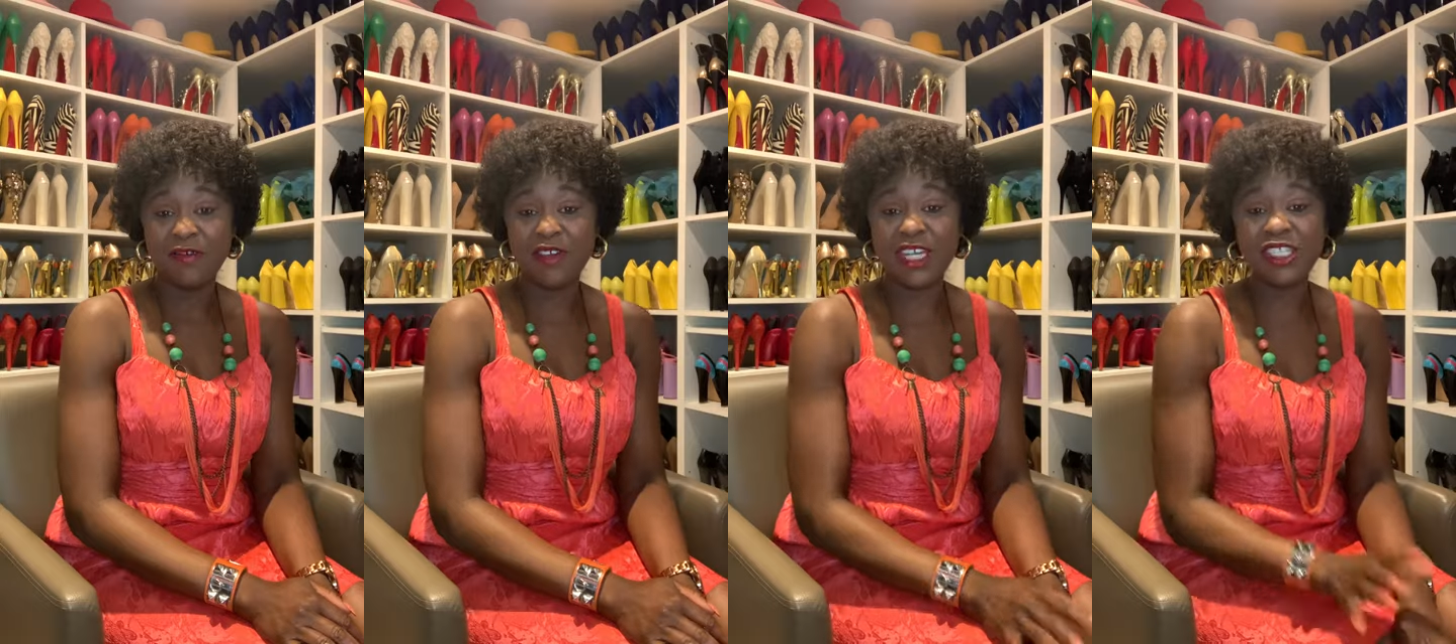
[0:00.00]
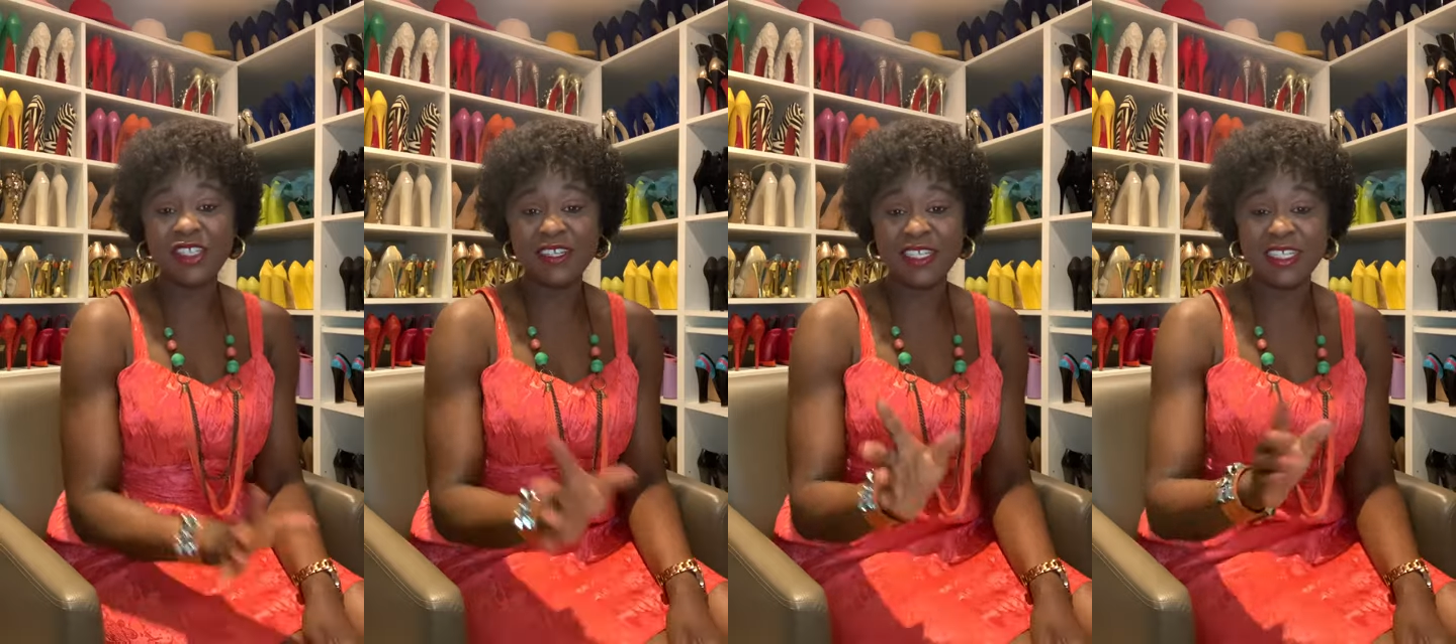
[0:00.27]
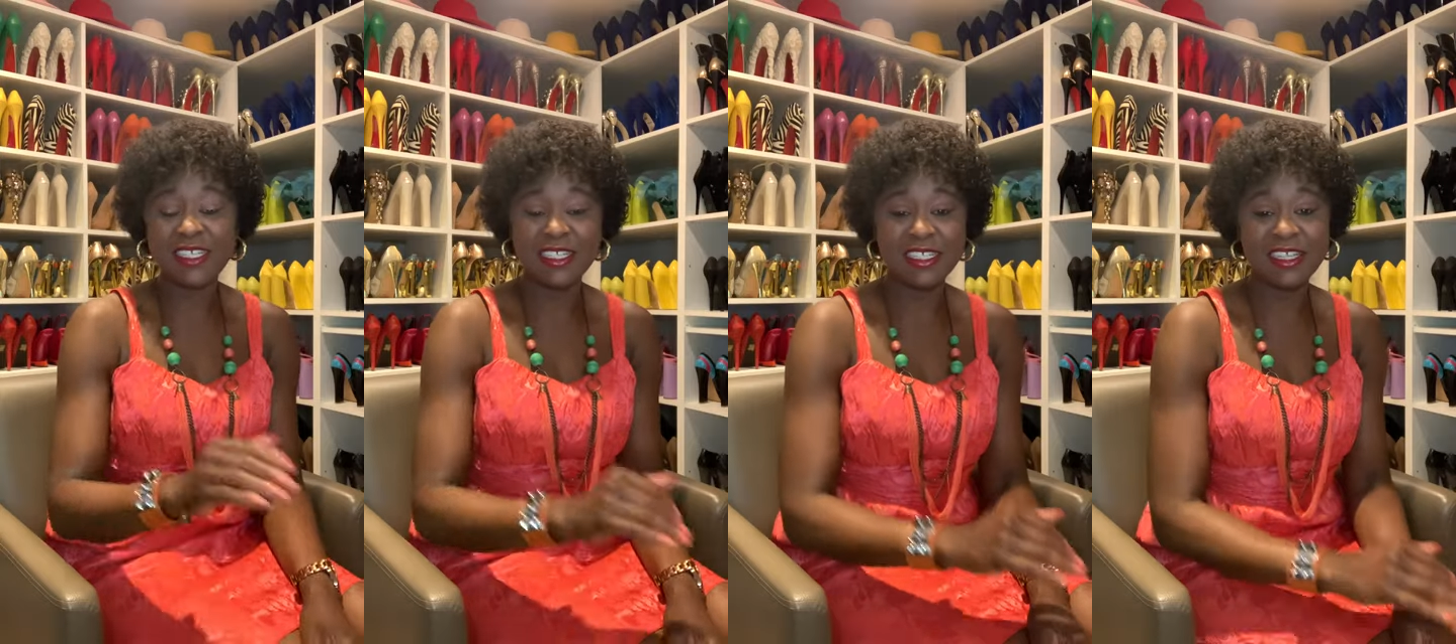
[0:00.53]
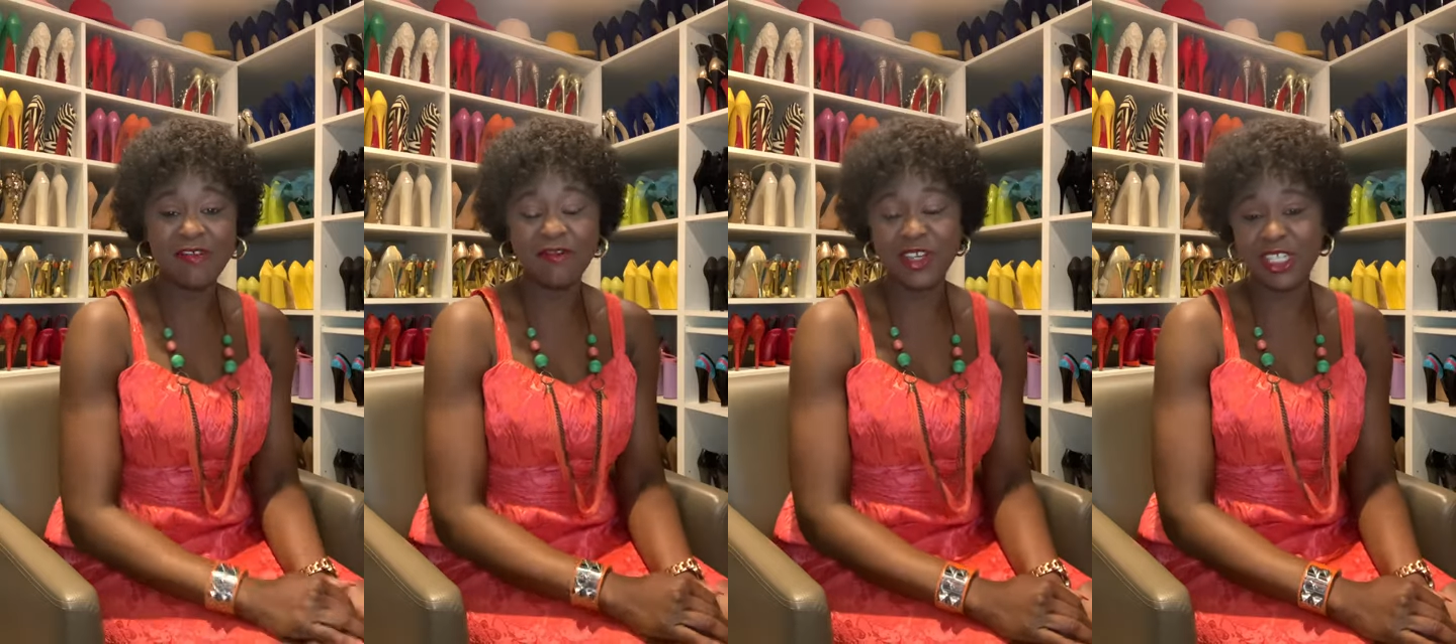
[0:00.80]

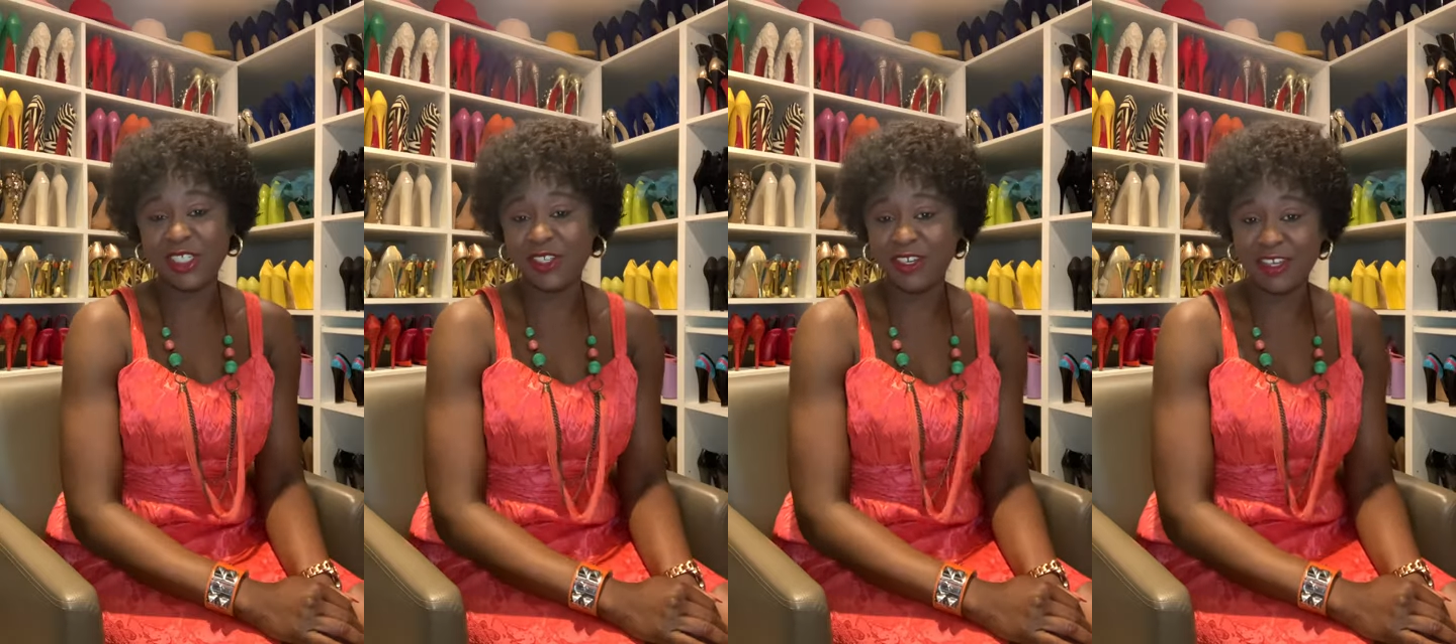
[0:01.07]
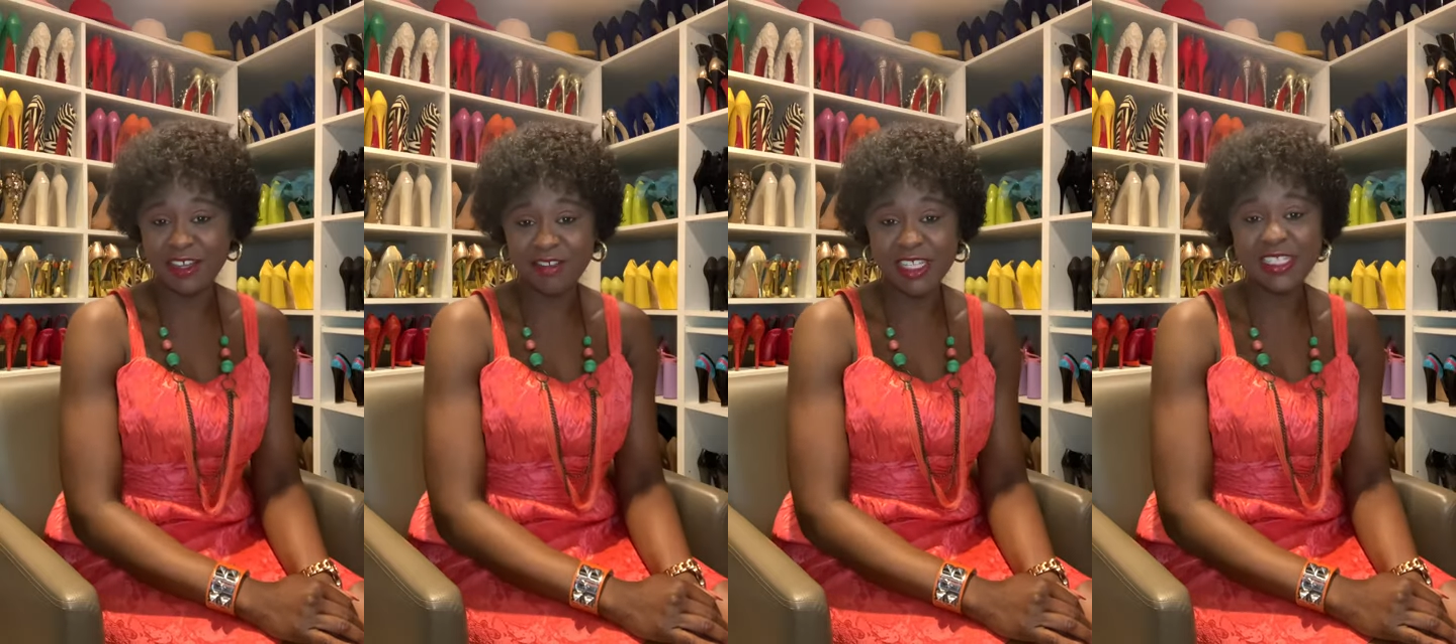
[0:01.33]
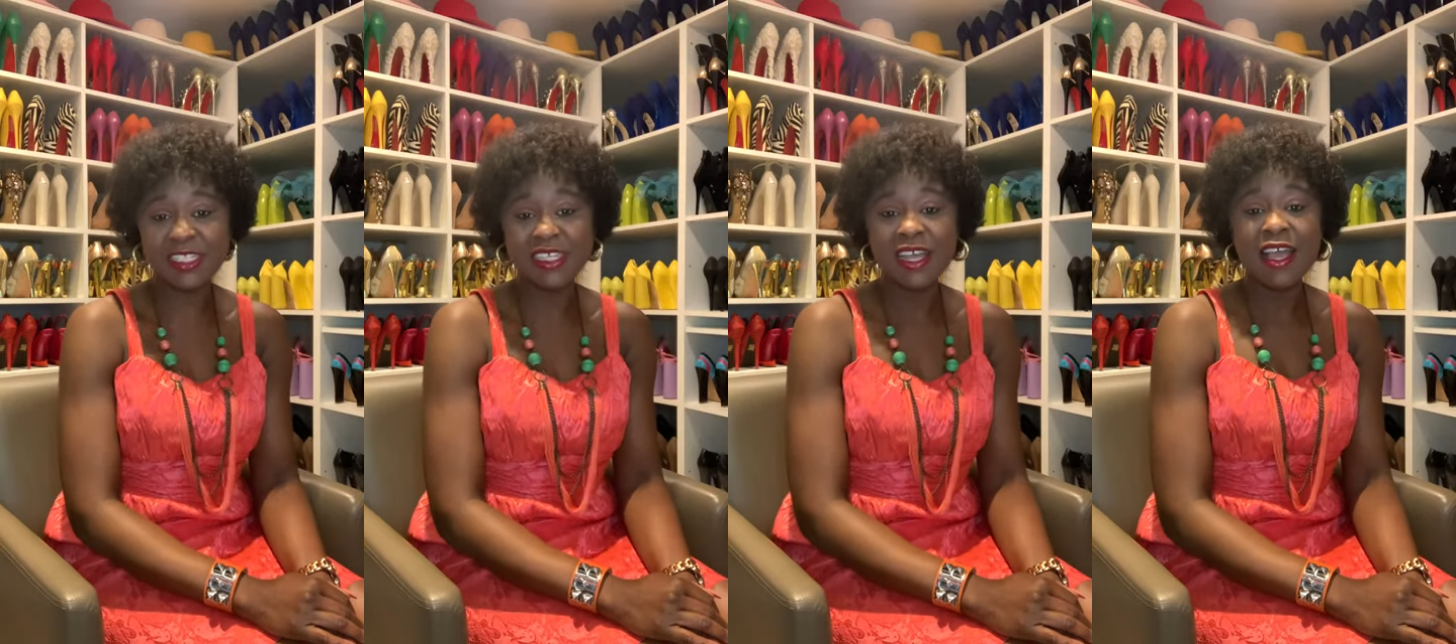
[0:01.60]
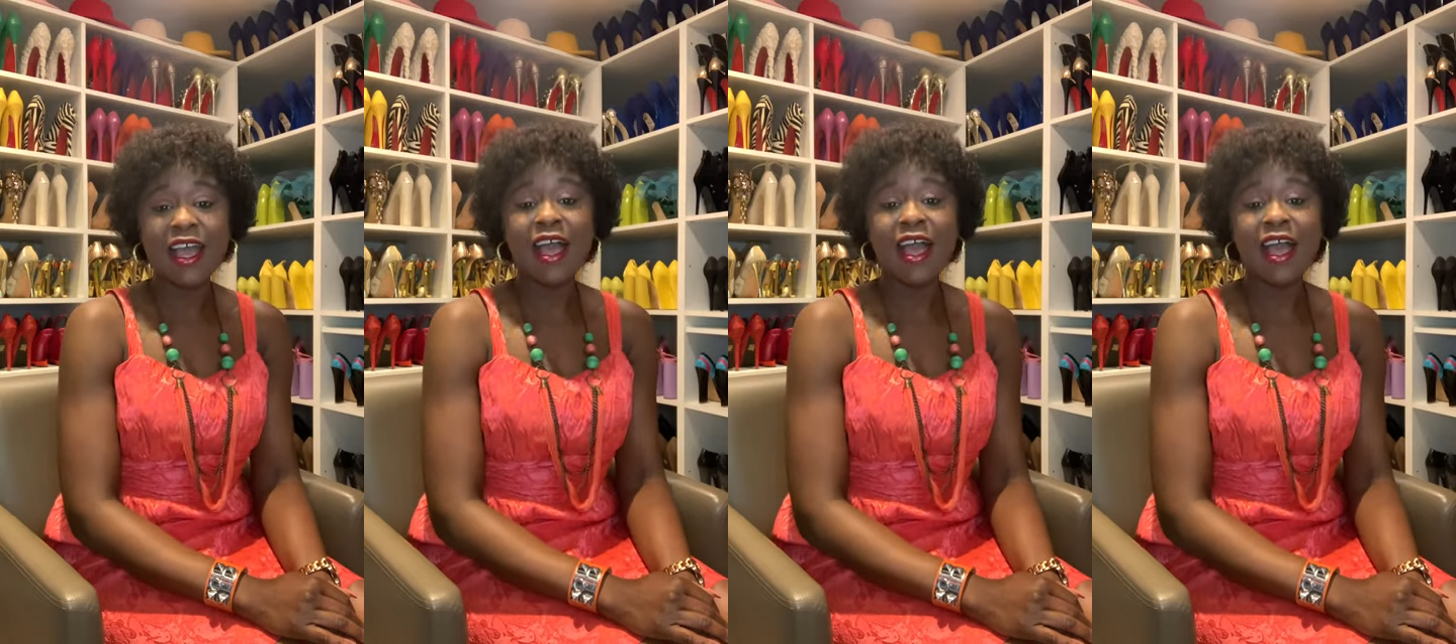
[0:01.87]
fashionistas and fashion lovers,